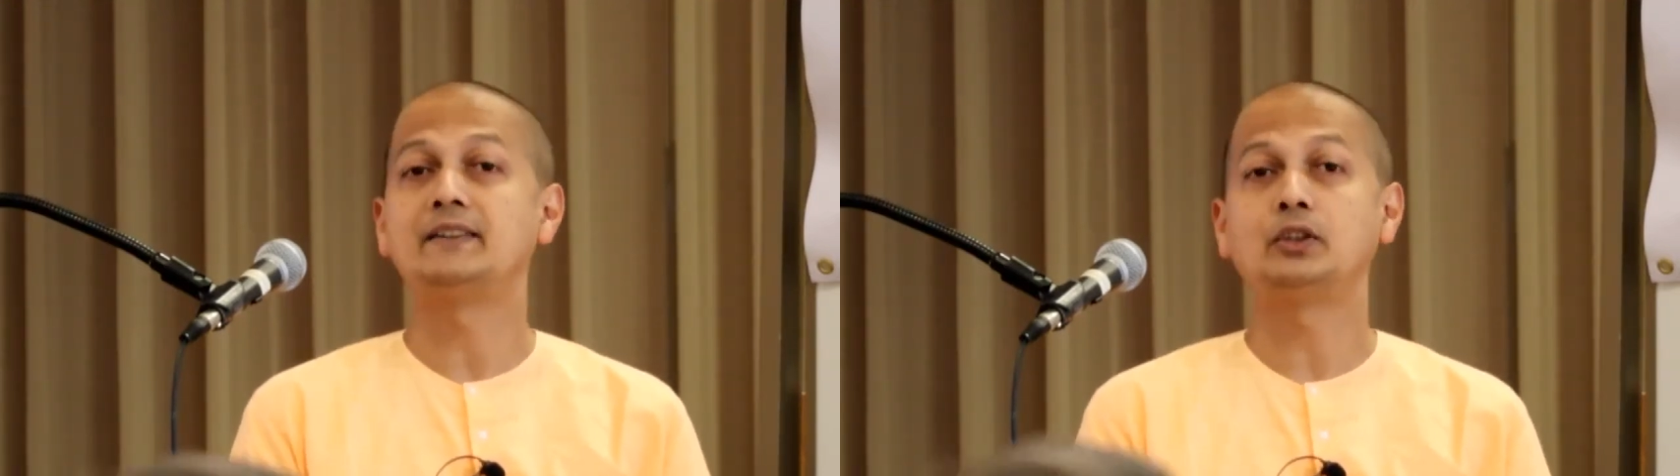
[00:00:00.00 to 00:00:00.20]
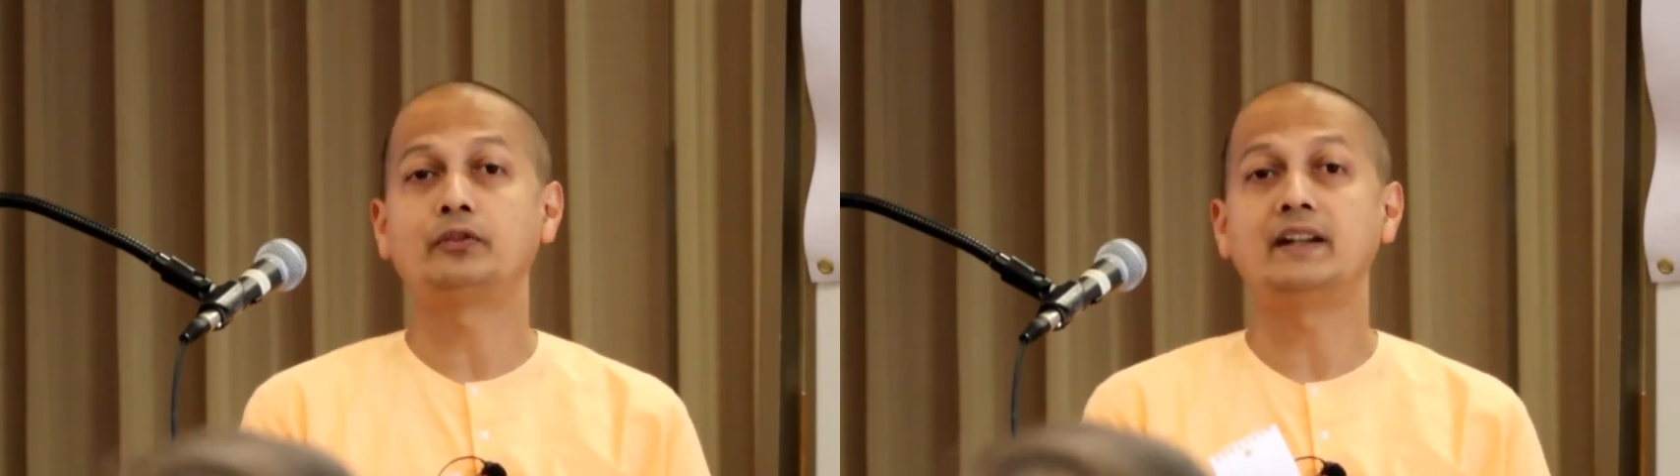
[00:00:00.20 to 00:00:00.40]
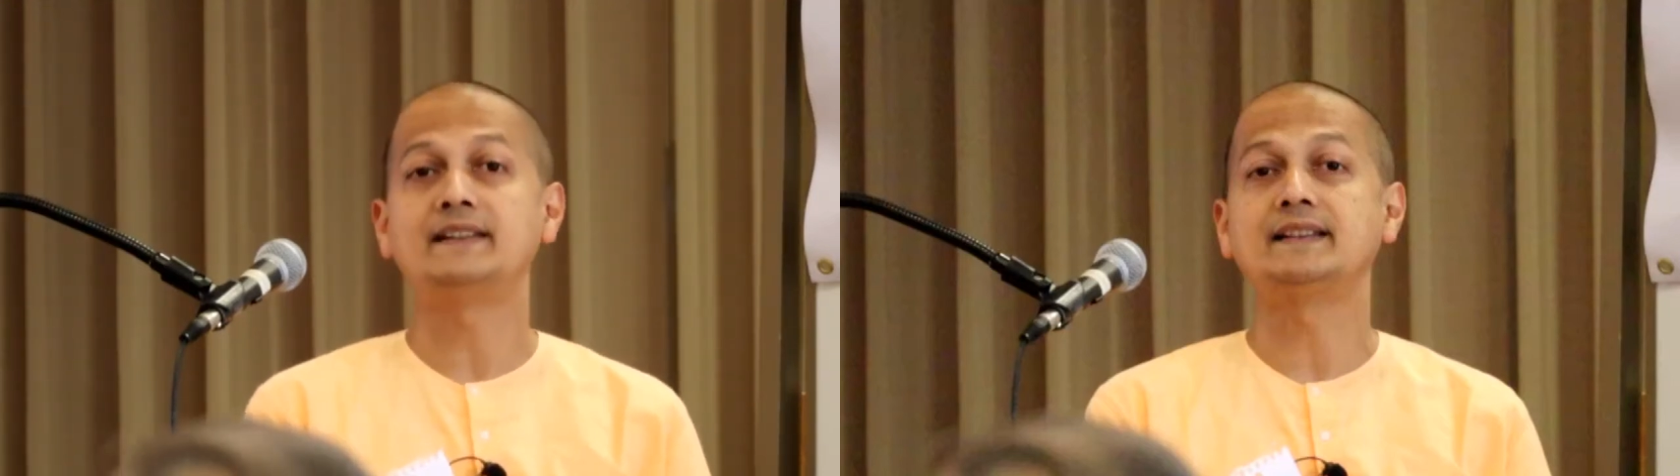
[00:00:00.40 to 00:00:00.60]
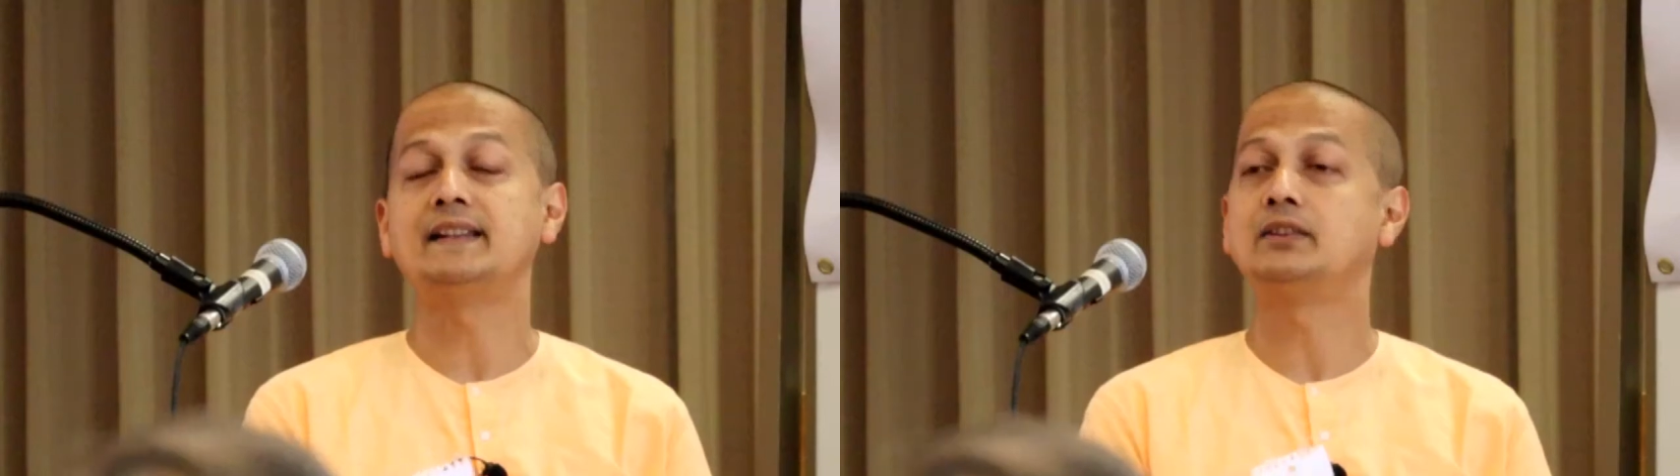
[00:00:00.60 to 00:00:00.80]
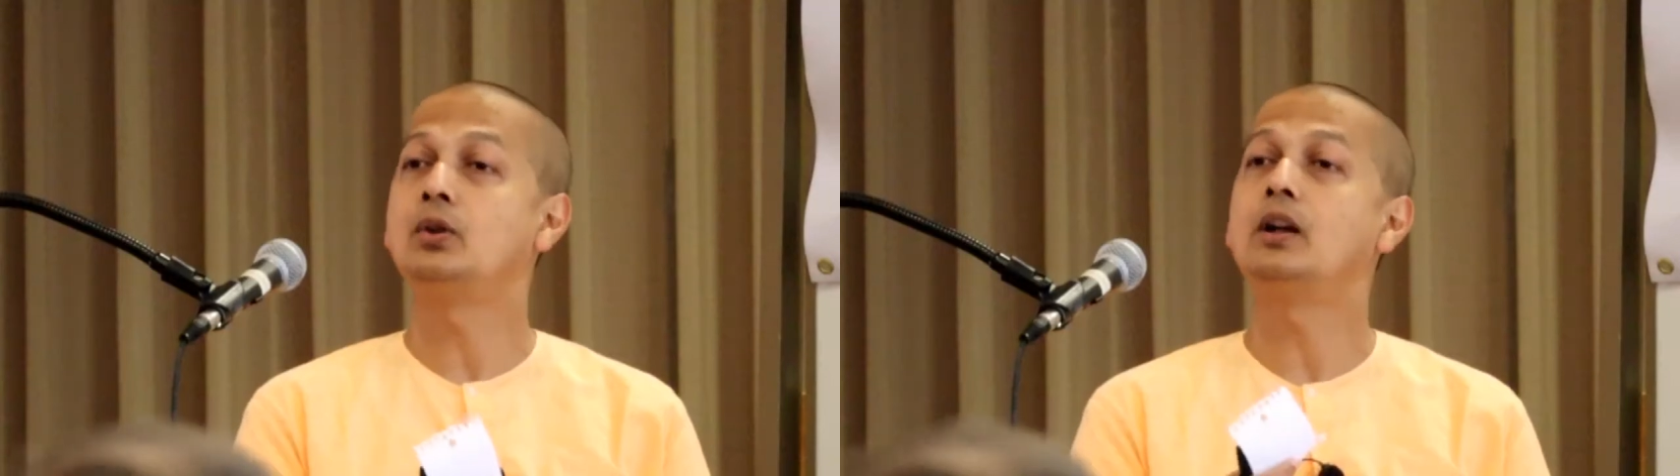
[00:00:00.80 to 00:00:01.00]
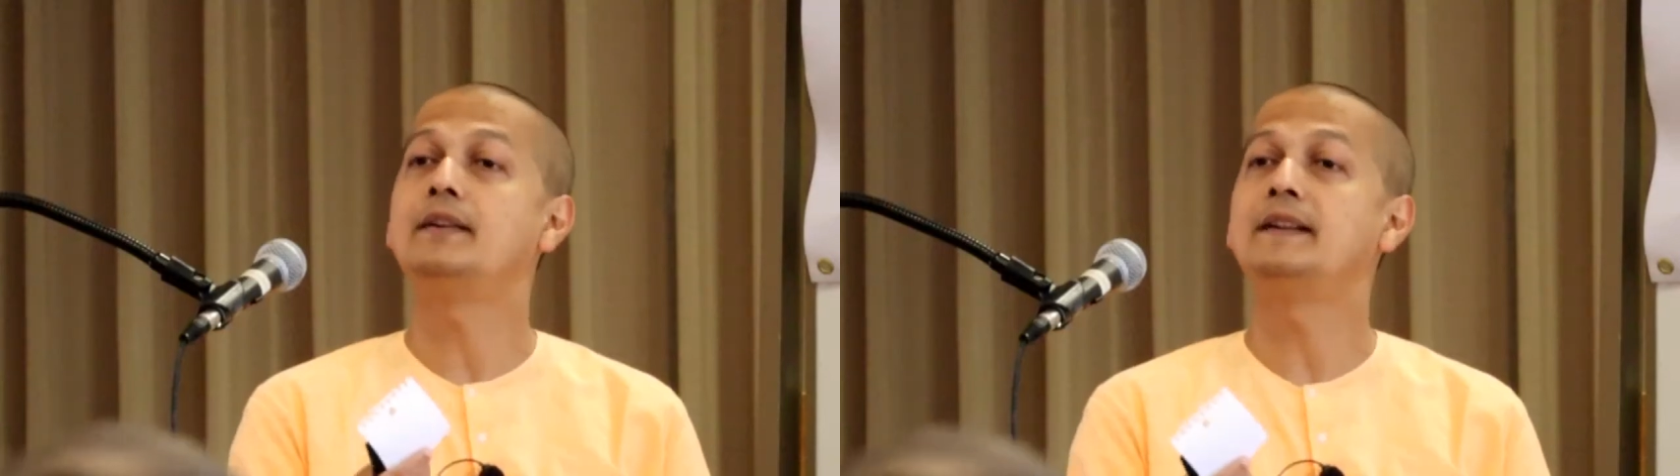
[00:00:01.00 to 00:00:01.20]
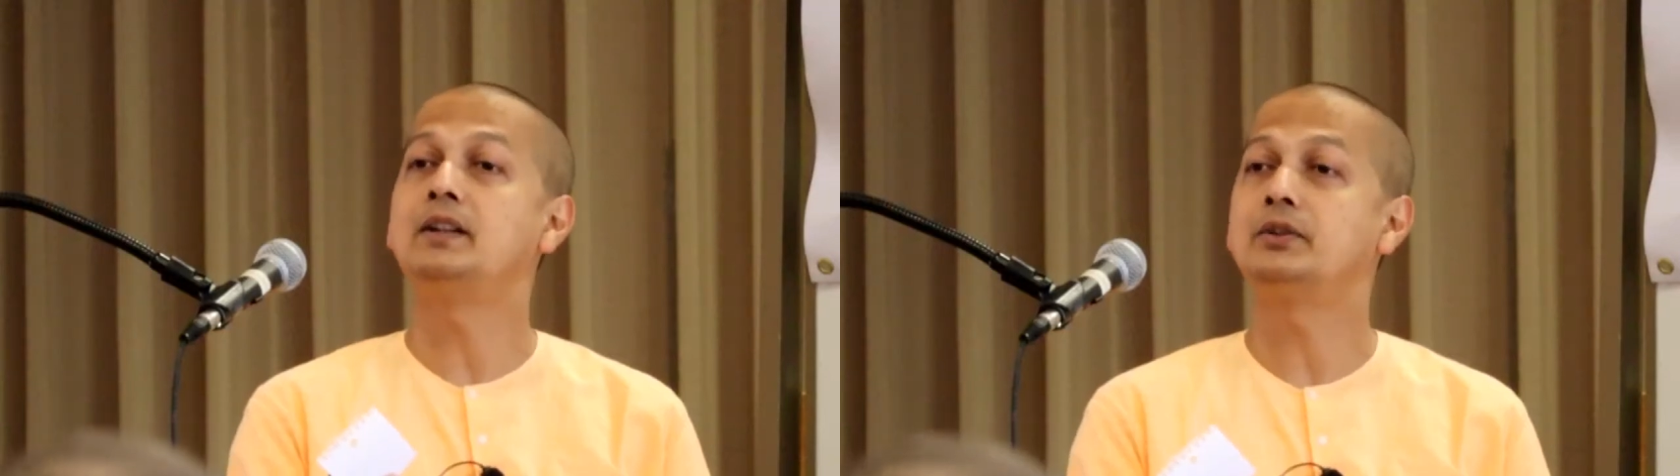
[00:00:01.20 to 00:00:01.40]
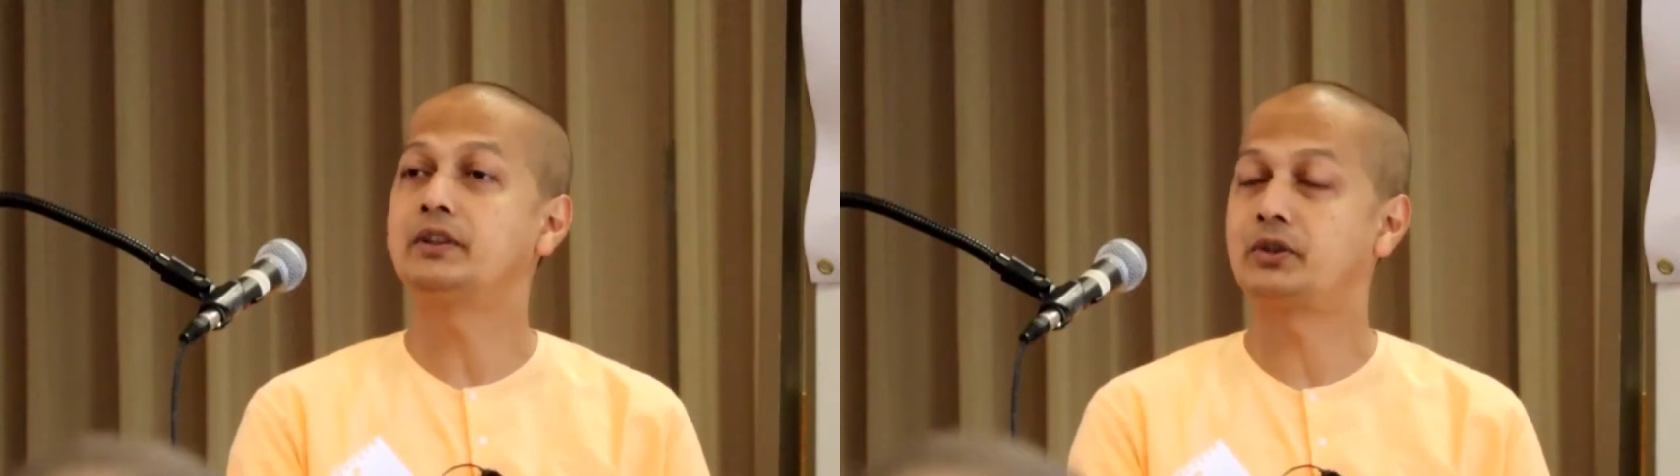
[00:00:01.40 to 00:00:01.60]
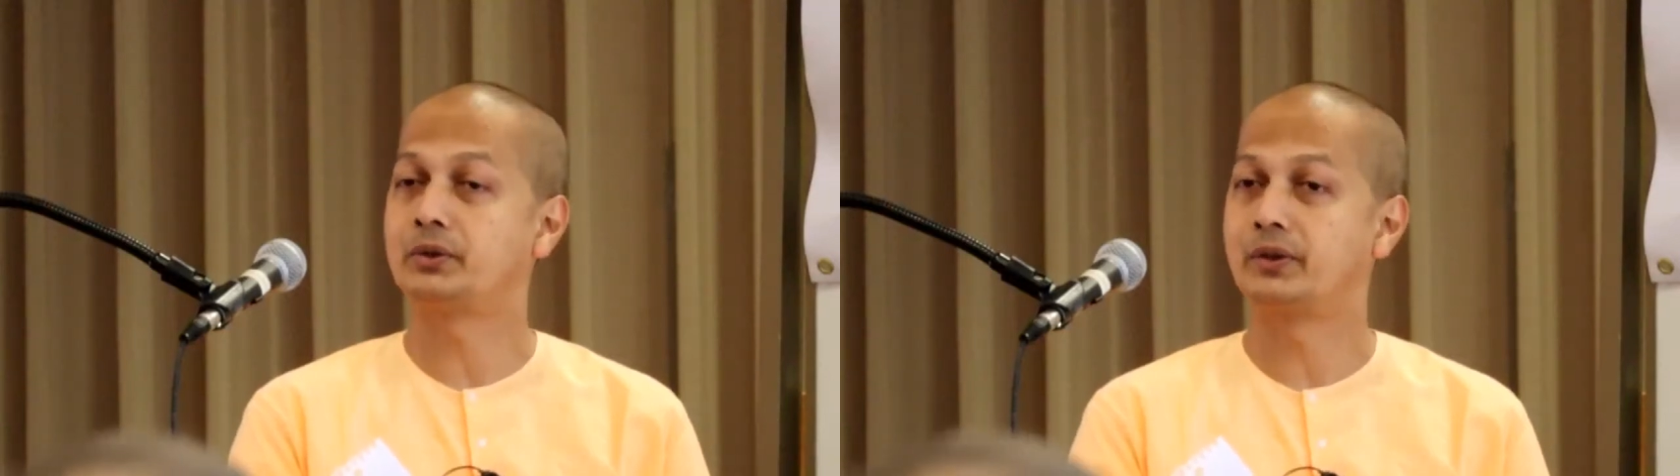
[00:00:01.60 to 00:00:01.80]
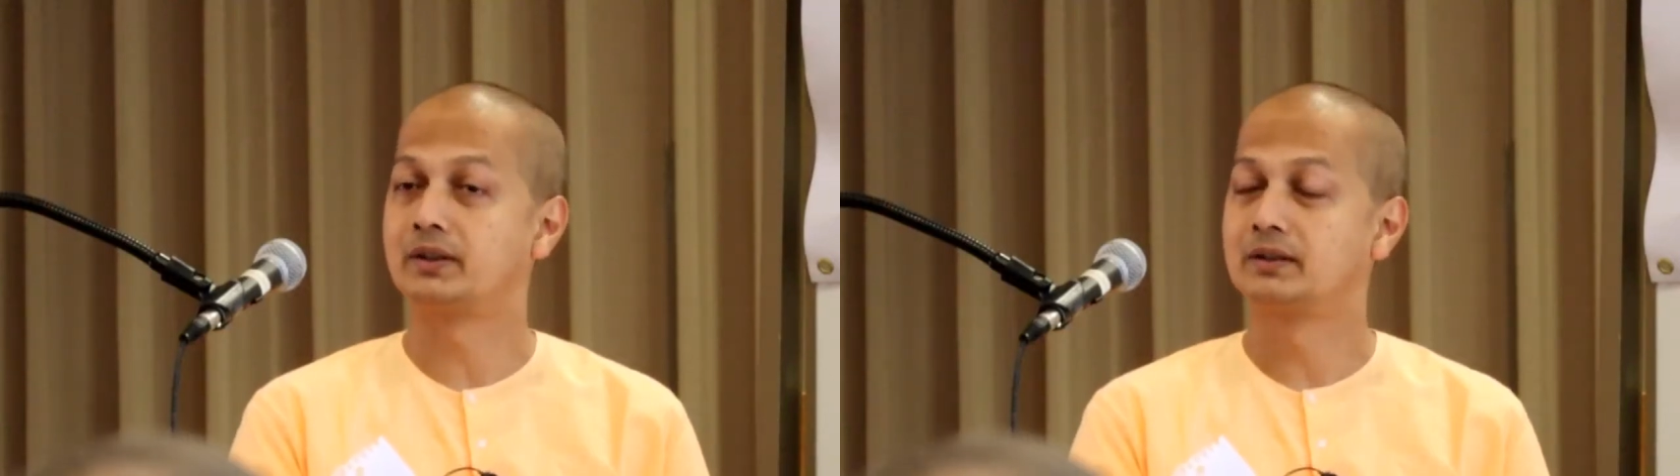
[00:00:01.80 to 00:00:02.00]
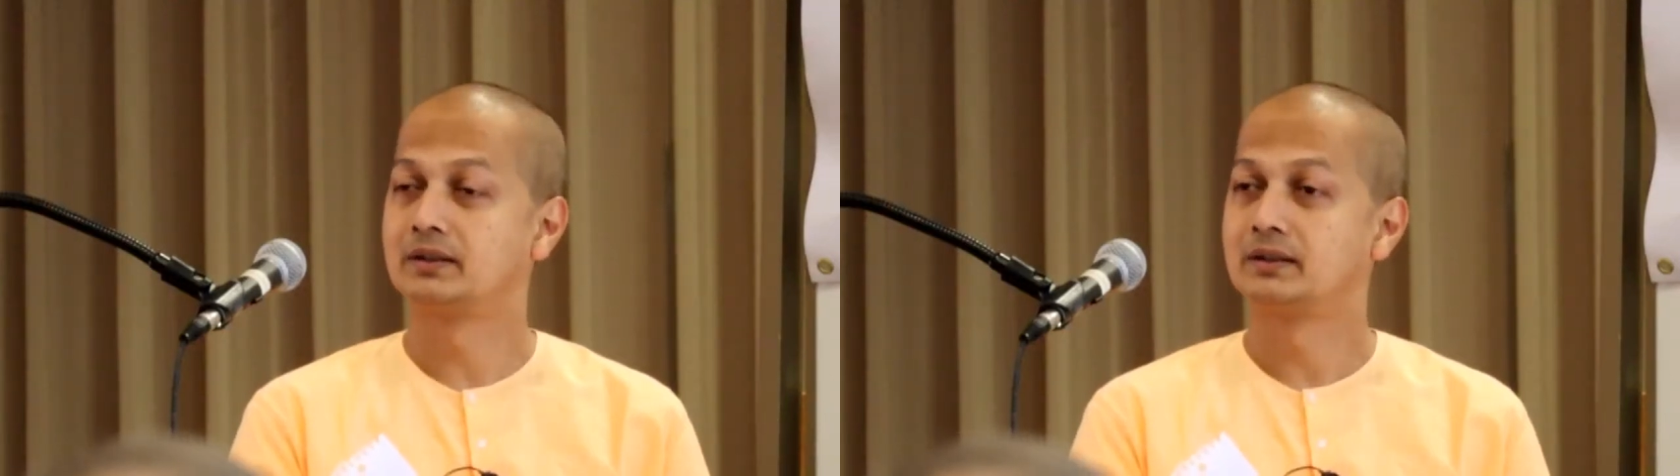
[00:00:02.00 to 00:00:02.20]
as your friend says, you already know the truth.